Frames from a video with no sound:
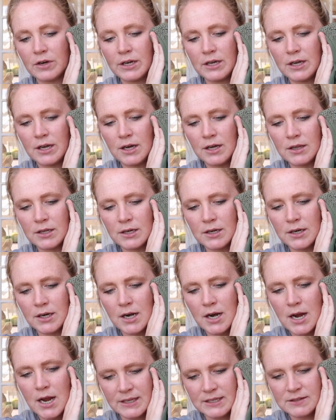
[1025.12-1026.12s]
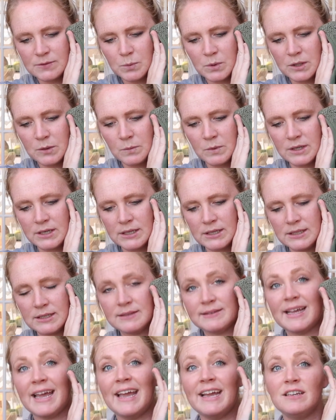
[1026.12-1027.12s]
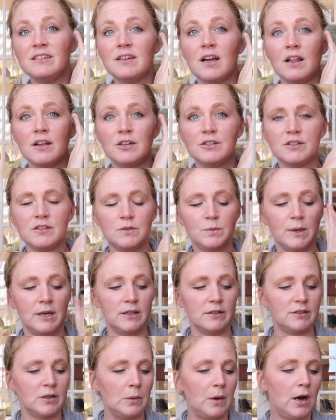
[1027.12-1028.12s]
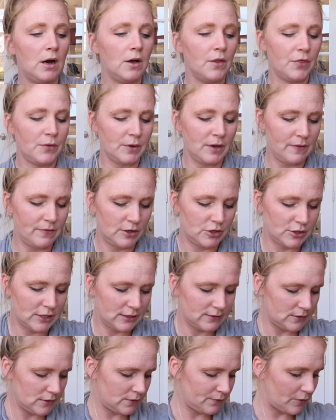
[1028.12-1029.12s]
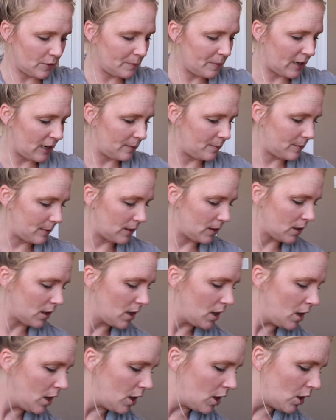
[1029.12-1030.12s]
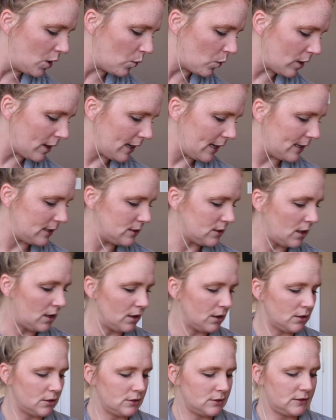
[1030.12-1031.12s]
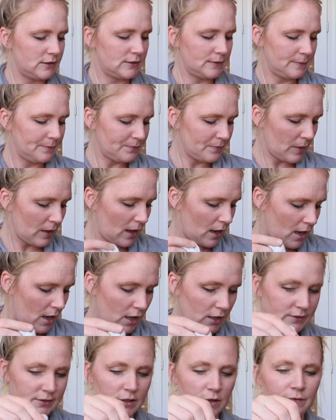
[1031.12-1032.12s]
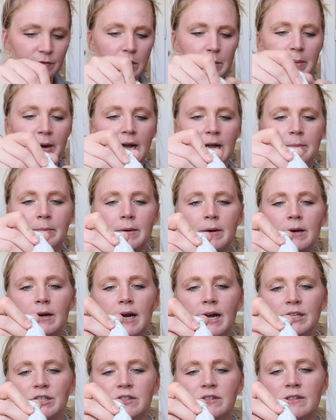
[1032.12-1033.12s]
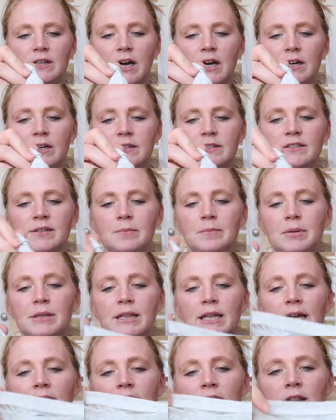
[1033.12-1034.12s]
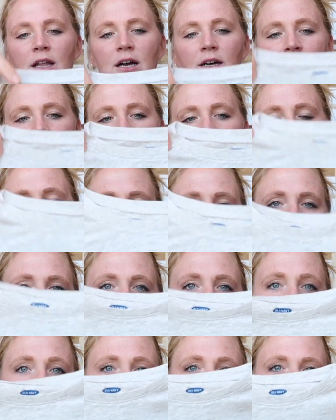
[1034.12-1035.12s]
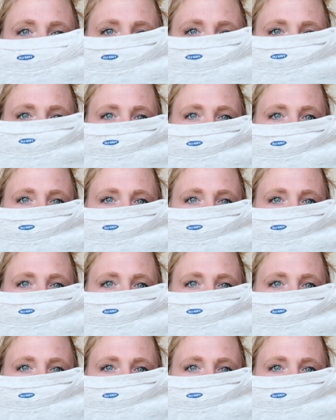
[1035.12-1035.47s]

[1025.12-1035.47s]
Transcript: green color. This one was $8 as well. So all three of the dresses for Piper were $8. Also for Piper, I just got her some plain long sleeve shirts,